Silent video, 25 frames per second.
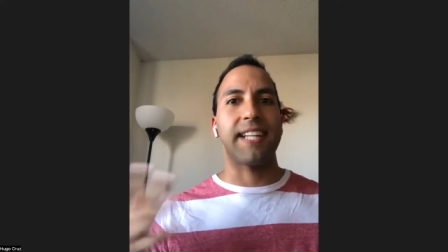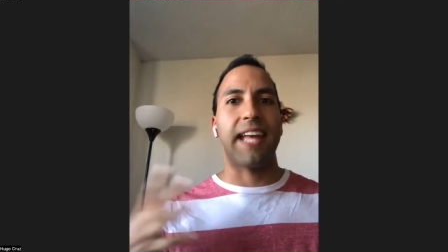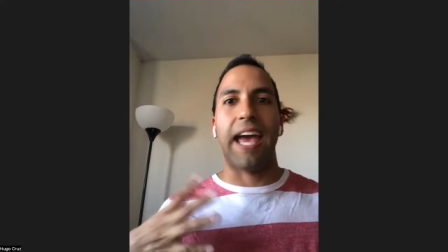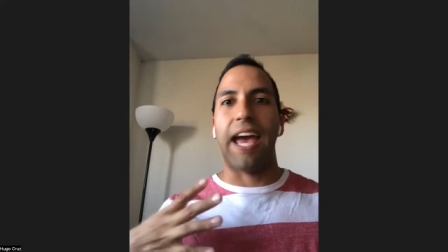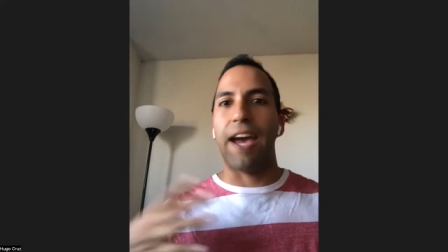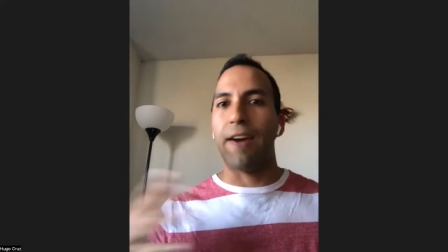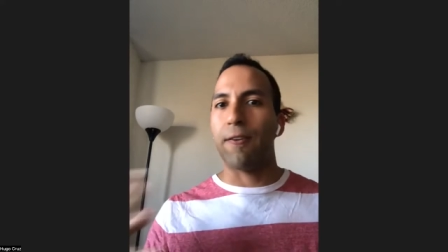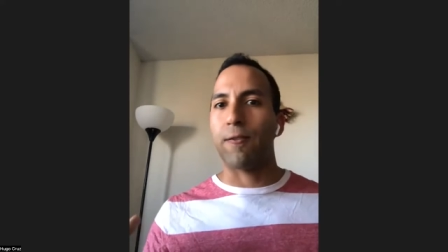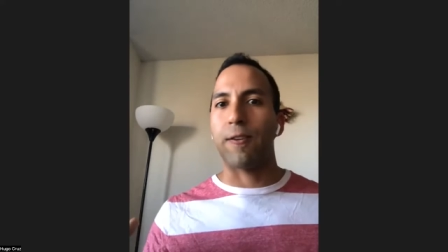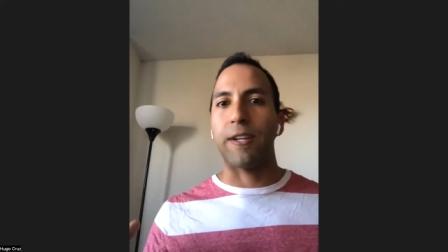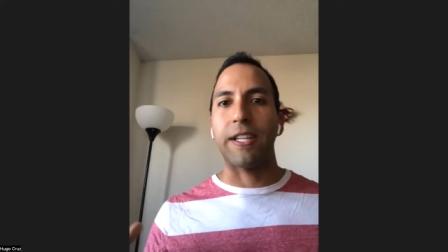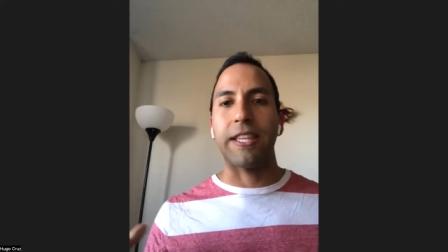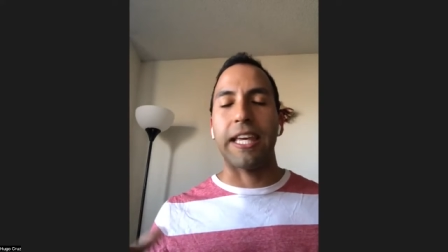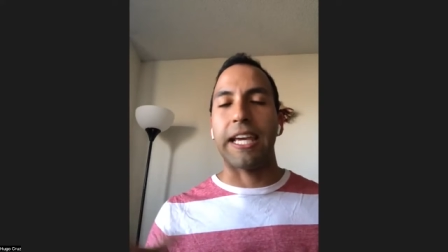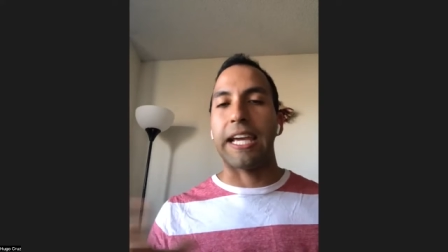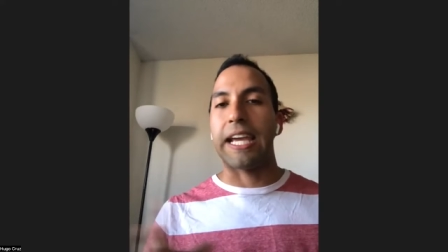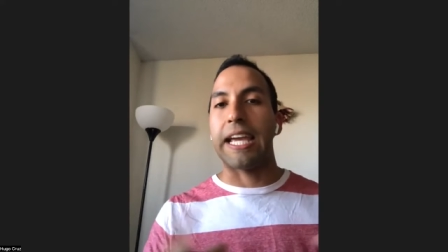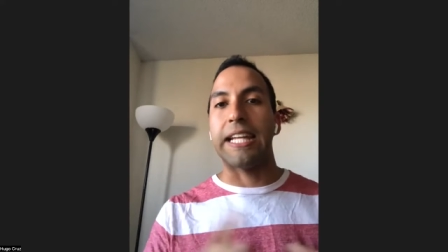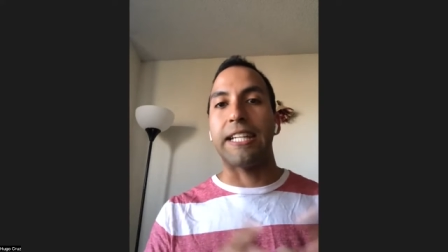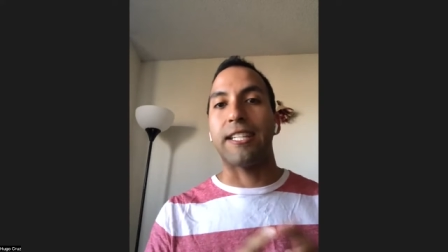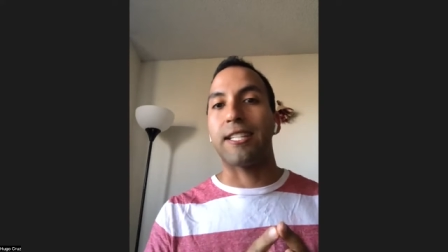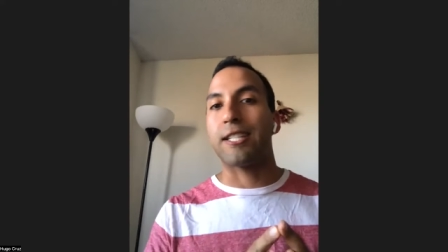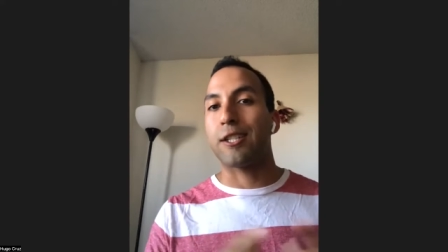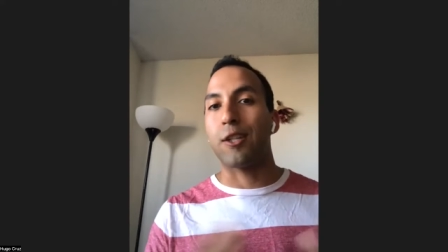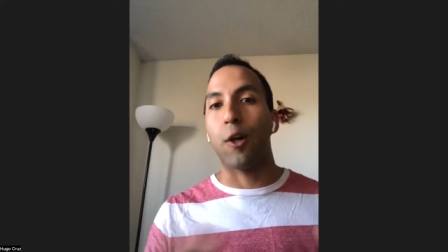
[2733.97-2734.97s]
everything.
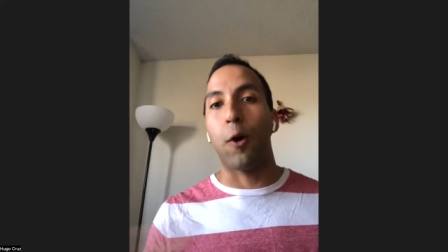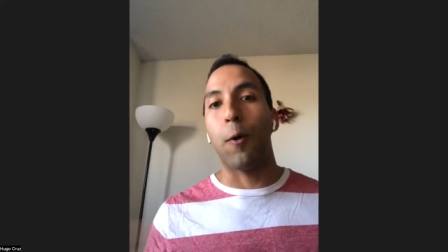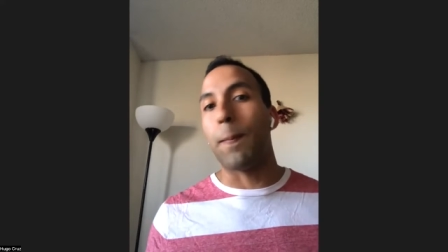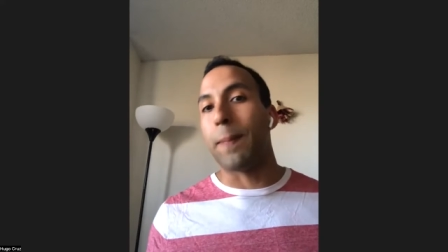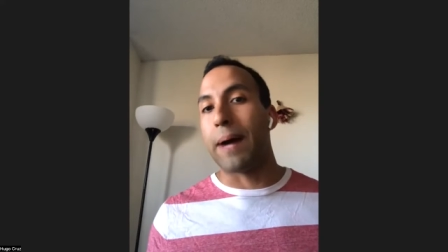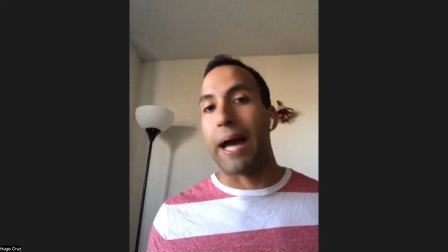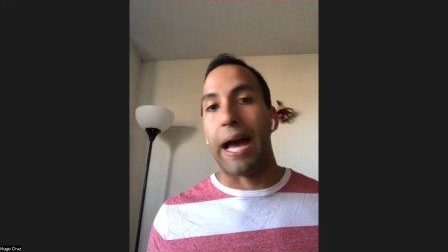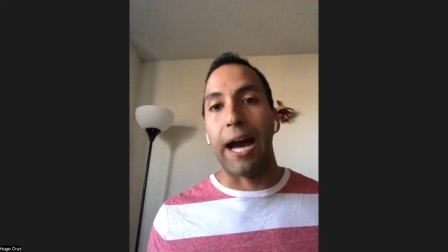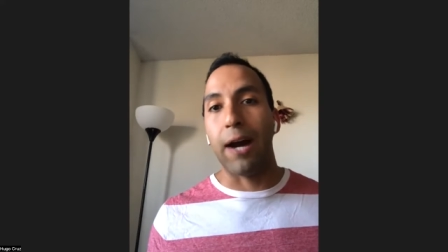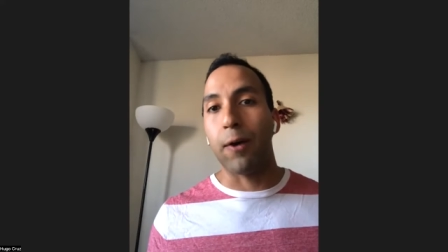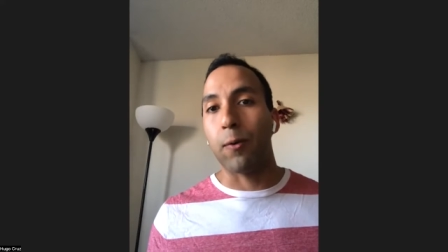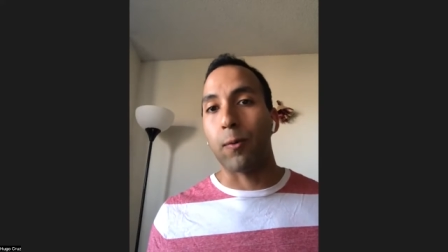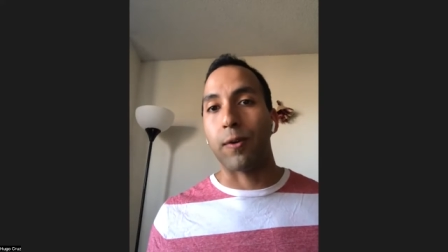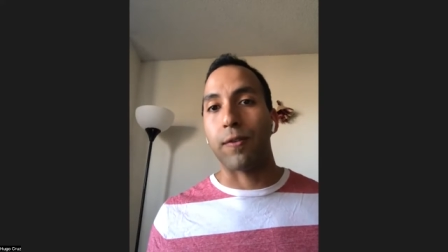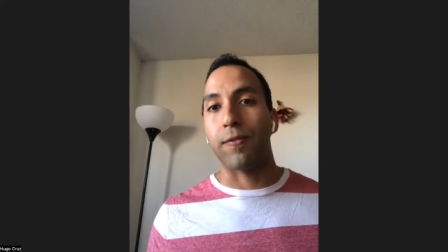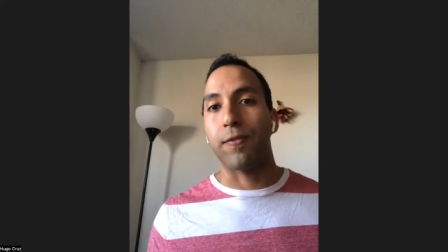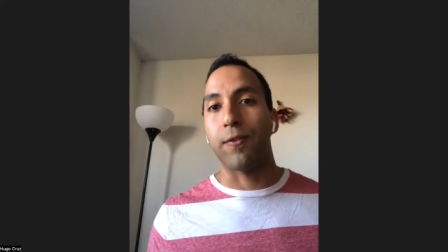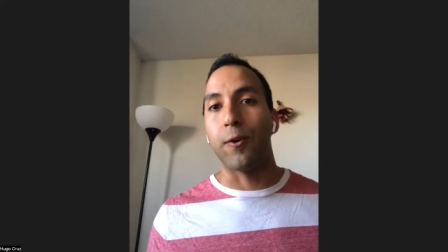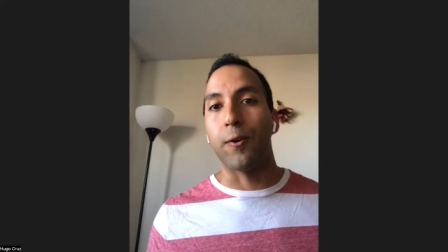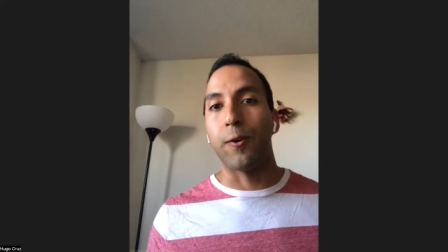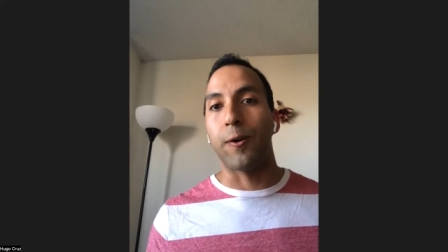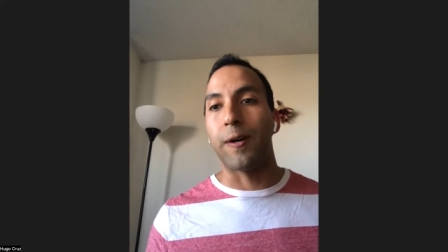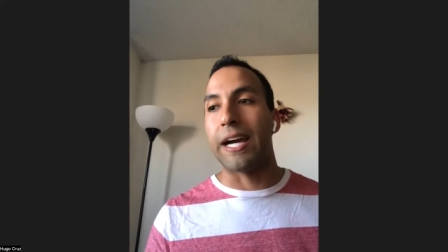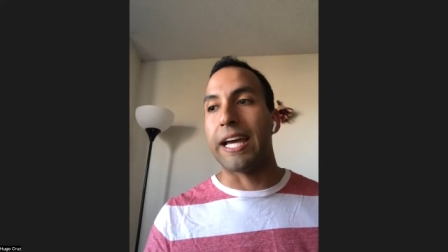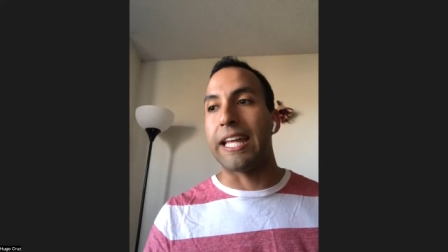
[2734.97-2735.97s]
It's so
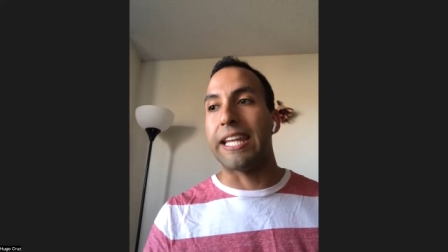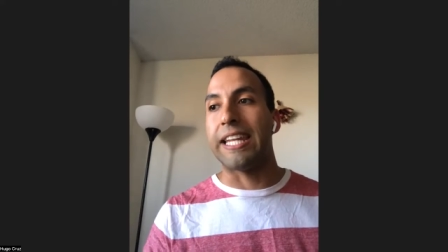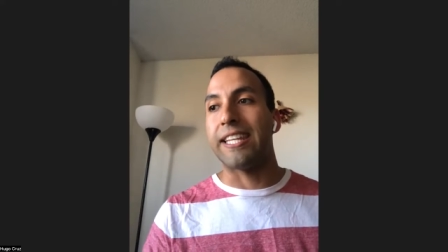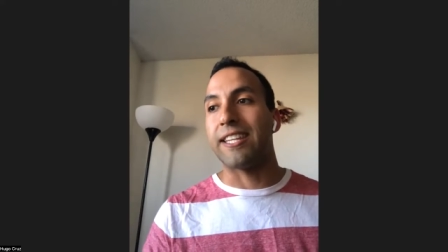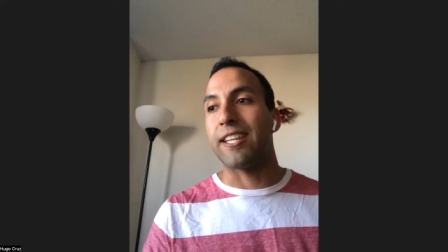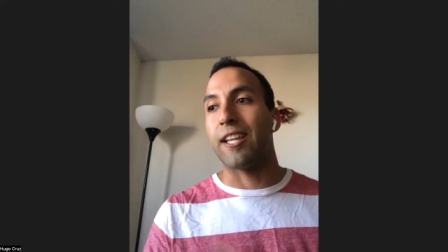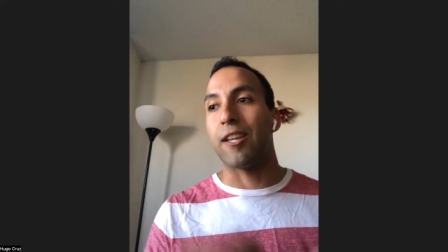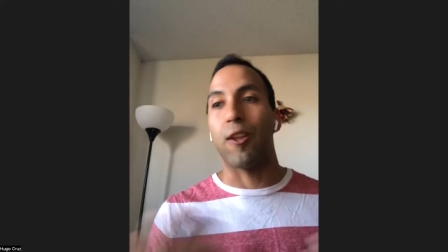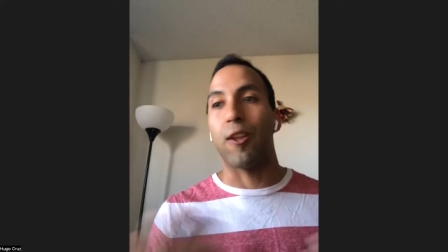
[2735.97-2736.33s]
powerful. And in the